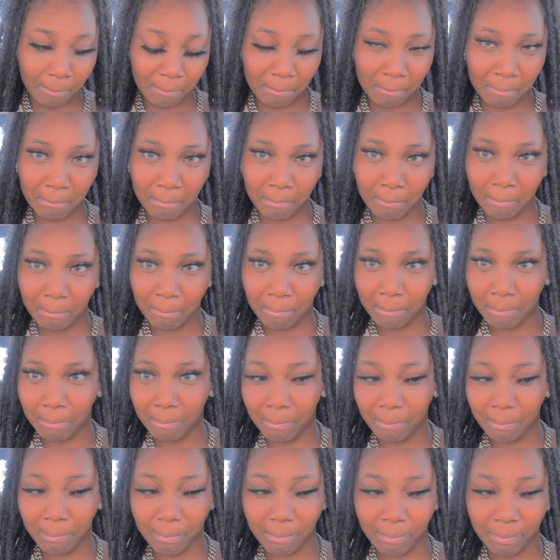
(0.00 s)
Oh, then that's
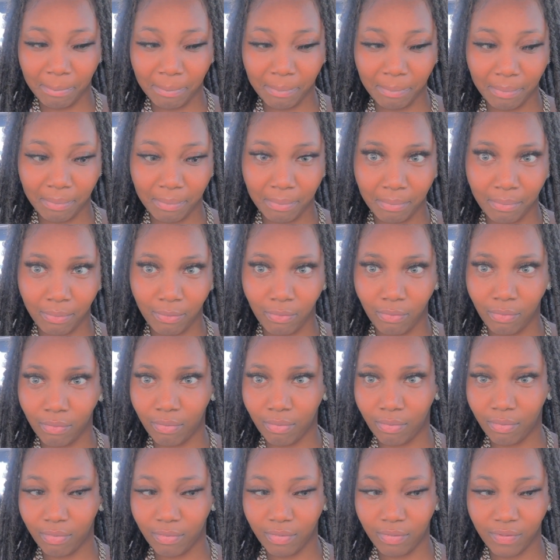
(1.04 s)
good. Then
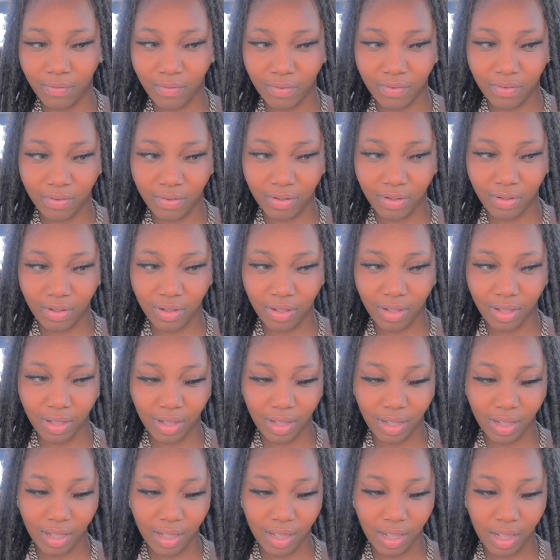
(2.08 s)
I'm glad you ain't talking to
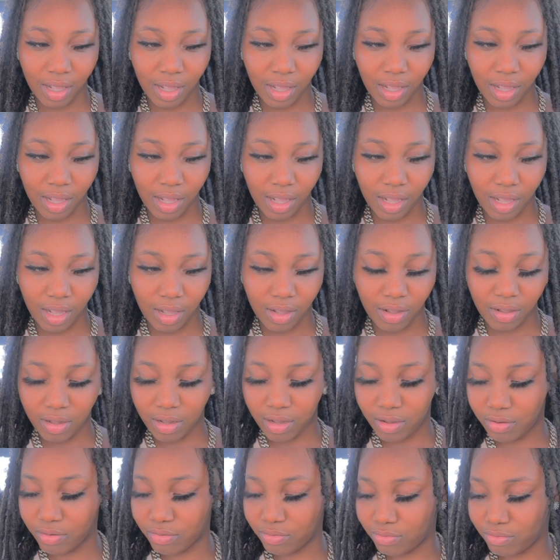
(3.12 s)
one.
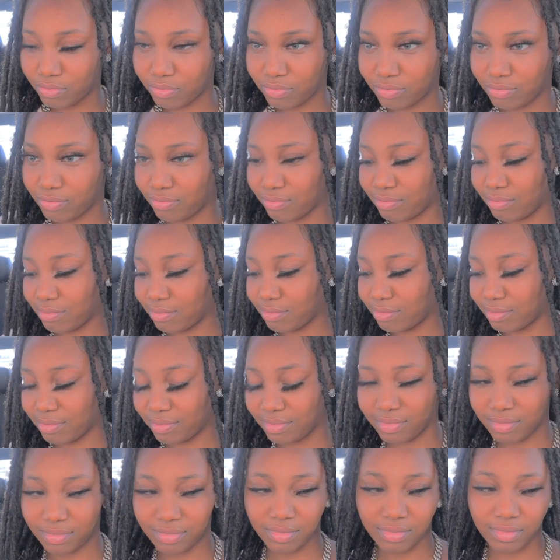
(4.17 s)
Oh. I'm in
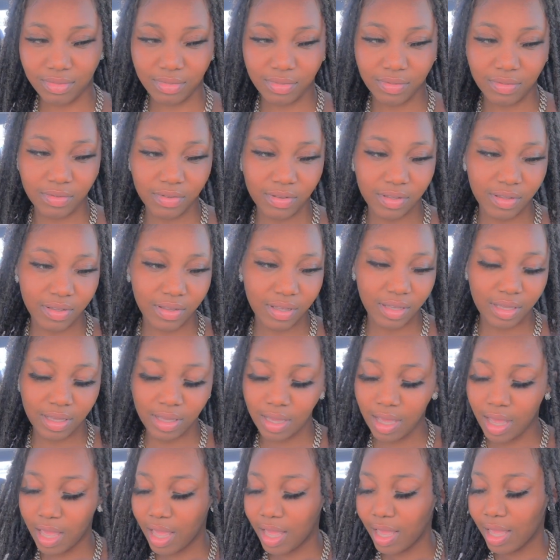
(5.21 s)
Cali right now. Where you at?
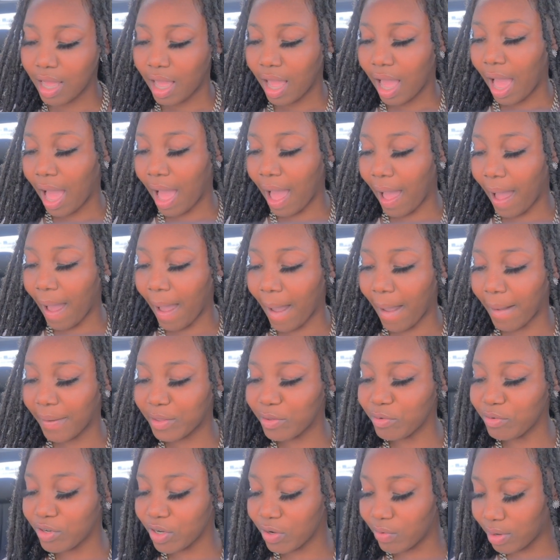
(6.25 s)

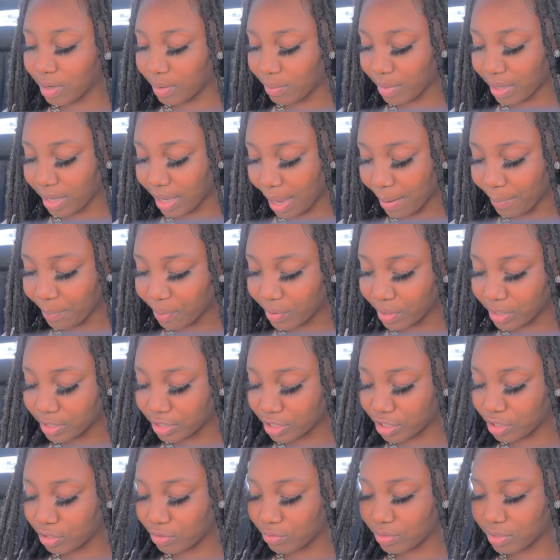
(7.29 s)
You know what, man? I'm pretty
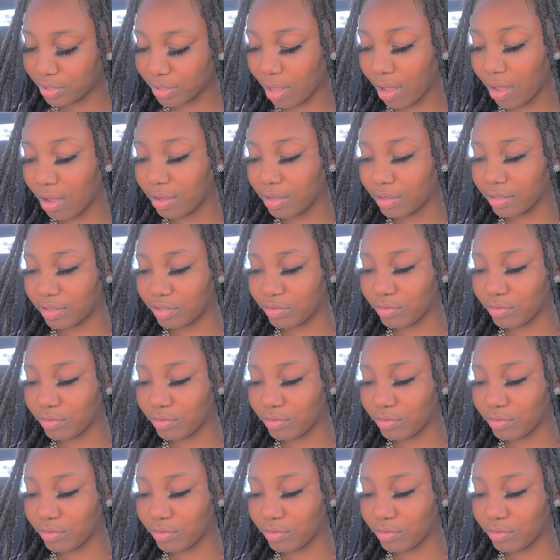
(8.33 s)
sure you start.